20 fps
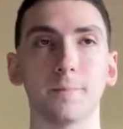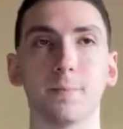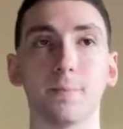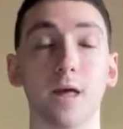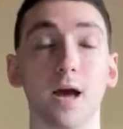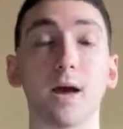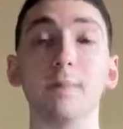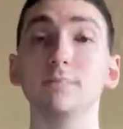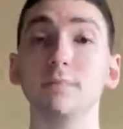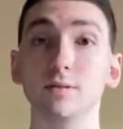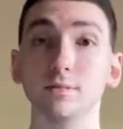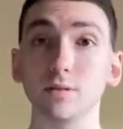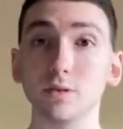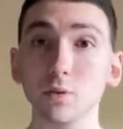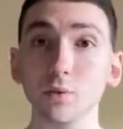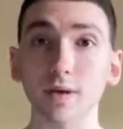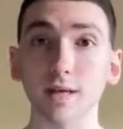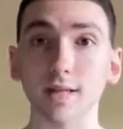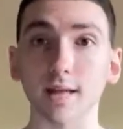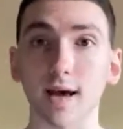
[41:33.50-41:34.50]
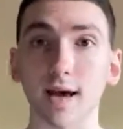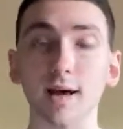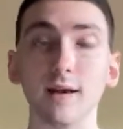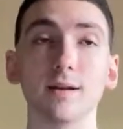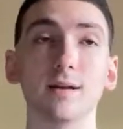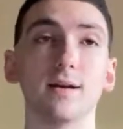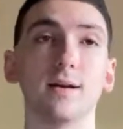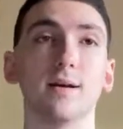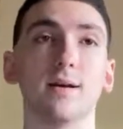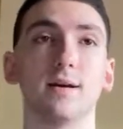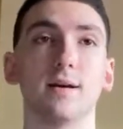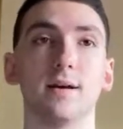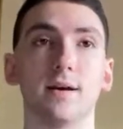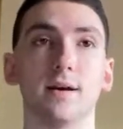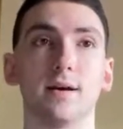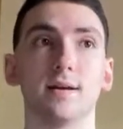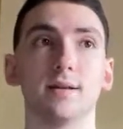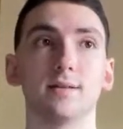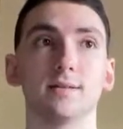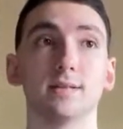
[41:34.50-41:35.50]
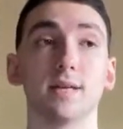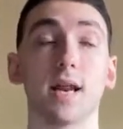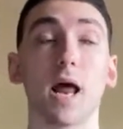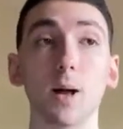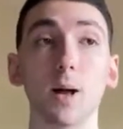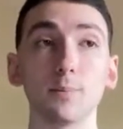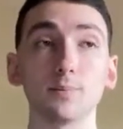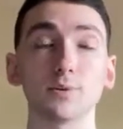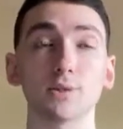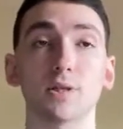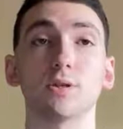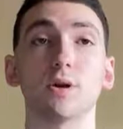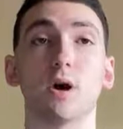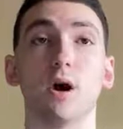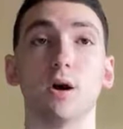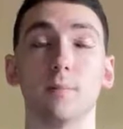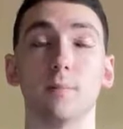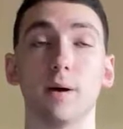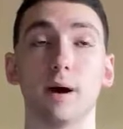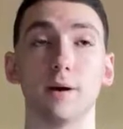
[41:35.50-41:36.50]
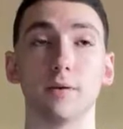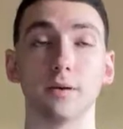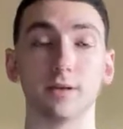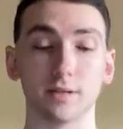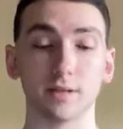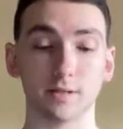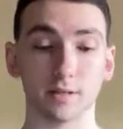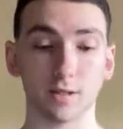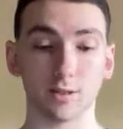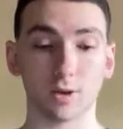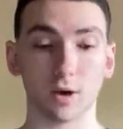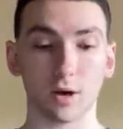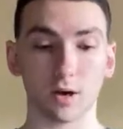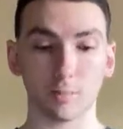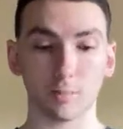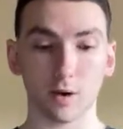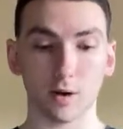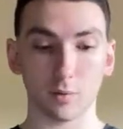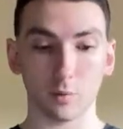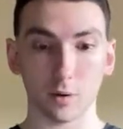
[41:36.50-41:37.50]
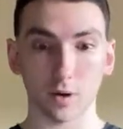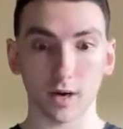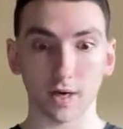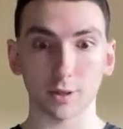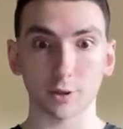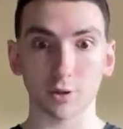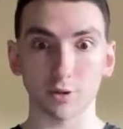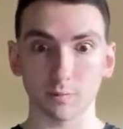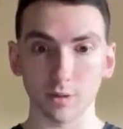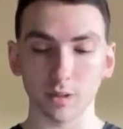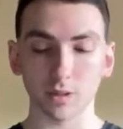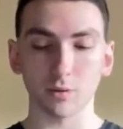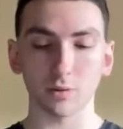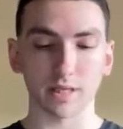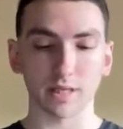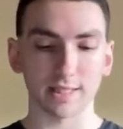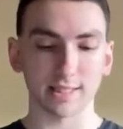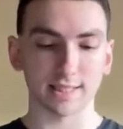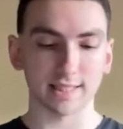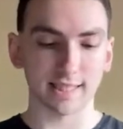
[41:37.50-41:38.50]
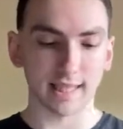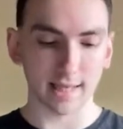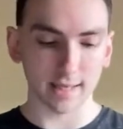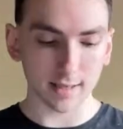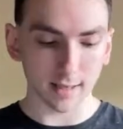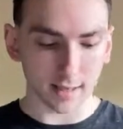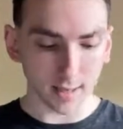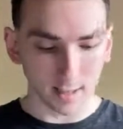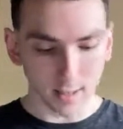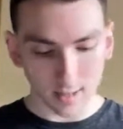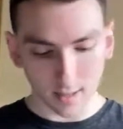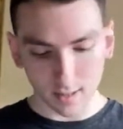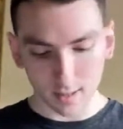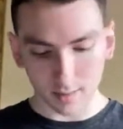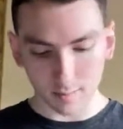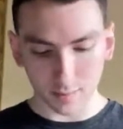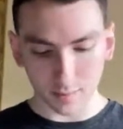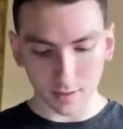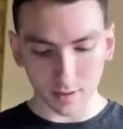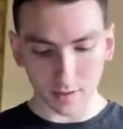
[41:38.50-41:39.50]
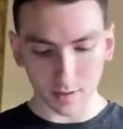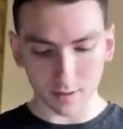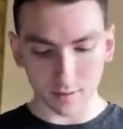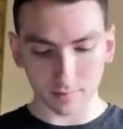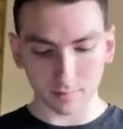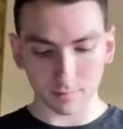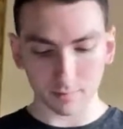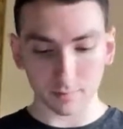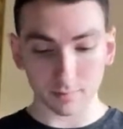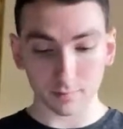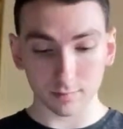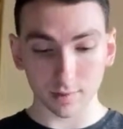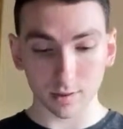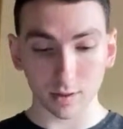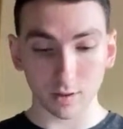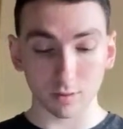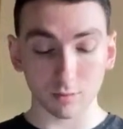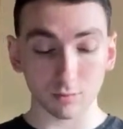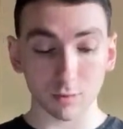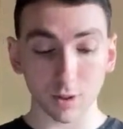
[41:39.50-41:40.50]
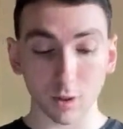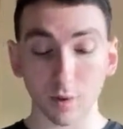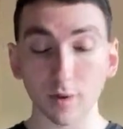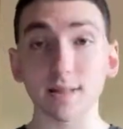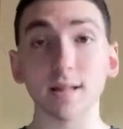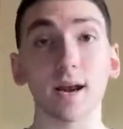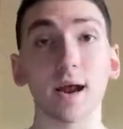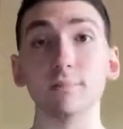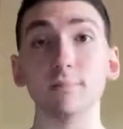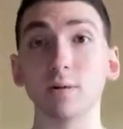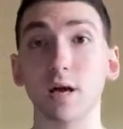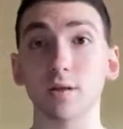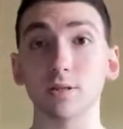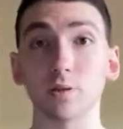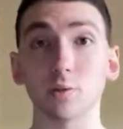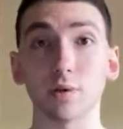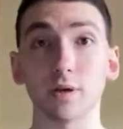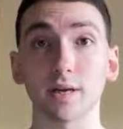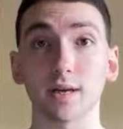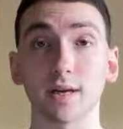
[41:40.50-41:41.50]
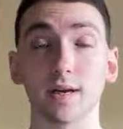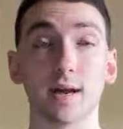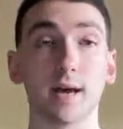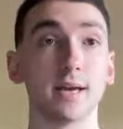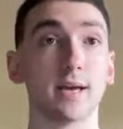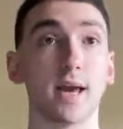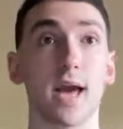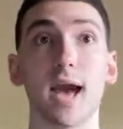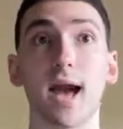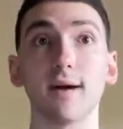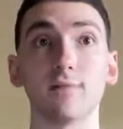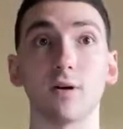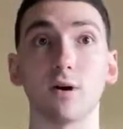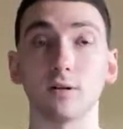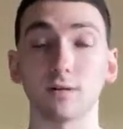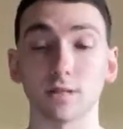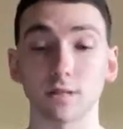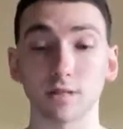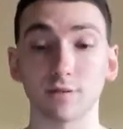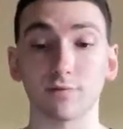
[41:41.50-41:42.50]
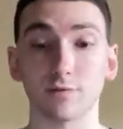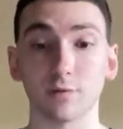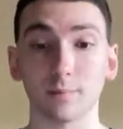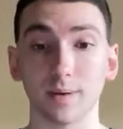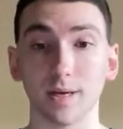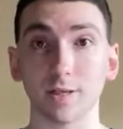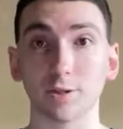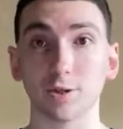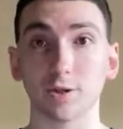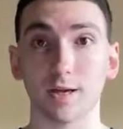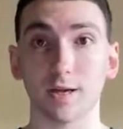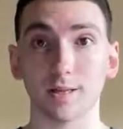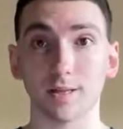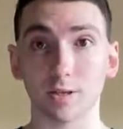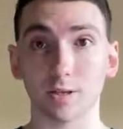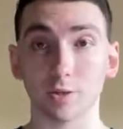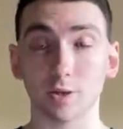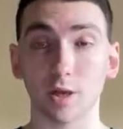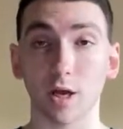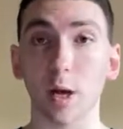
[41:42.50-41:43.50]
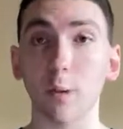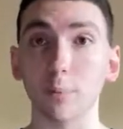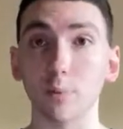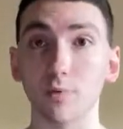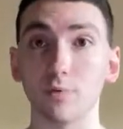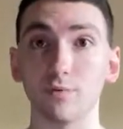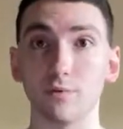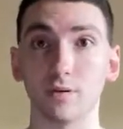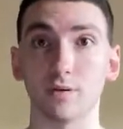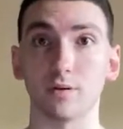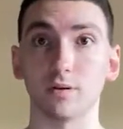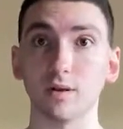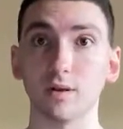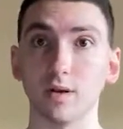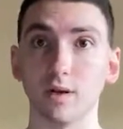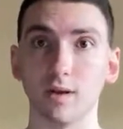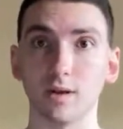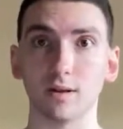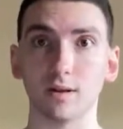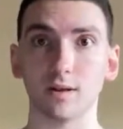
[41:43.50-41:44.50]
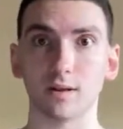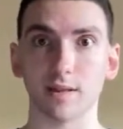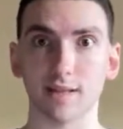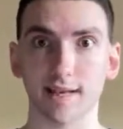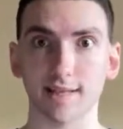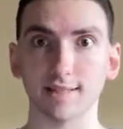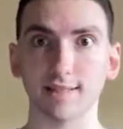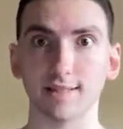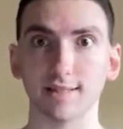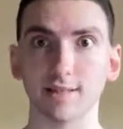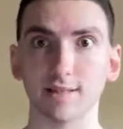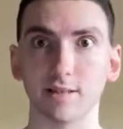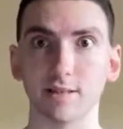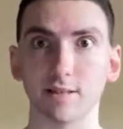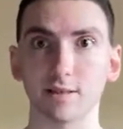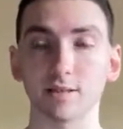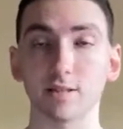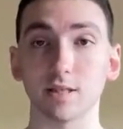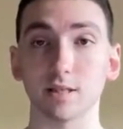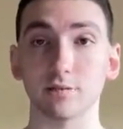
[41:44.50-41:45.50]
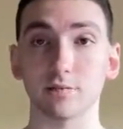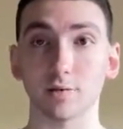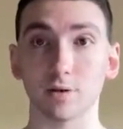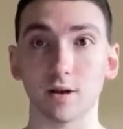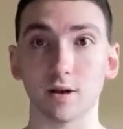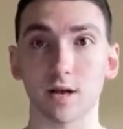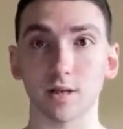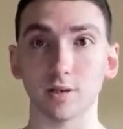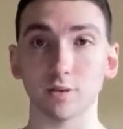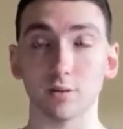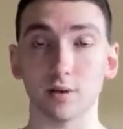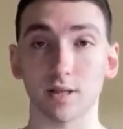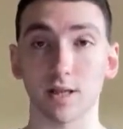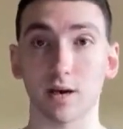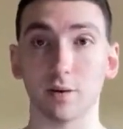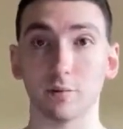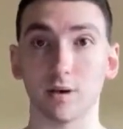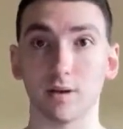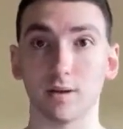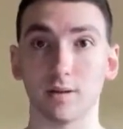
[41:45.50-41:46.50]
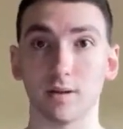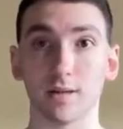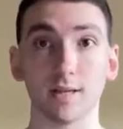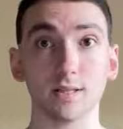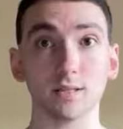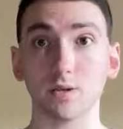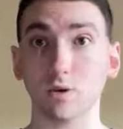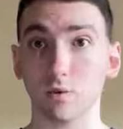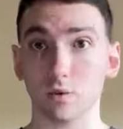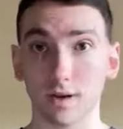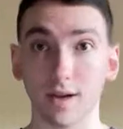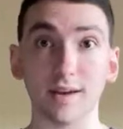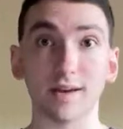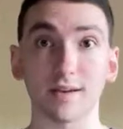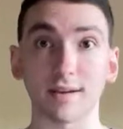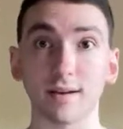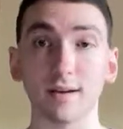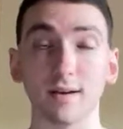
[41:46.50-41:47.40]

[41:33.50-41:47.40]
I'm doing that, and it helps to talk about it and to talk about what I should be doing instead. But knowing that I'm not doing it and I have all this information, I think should help you feel less guilty if you're not doing that well. Like it's okay.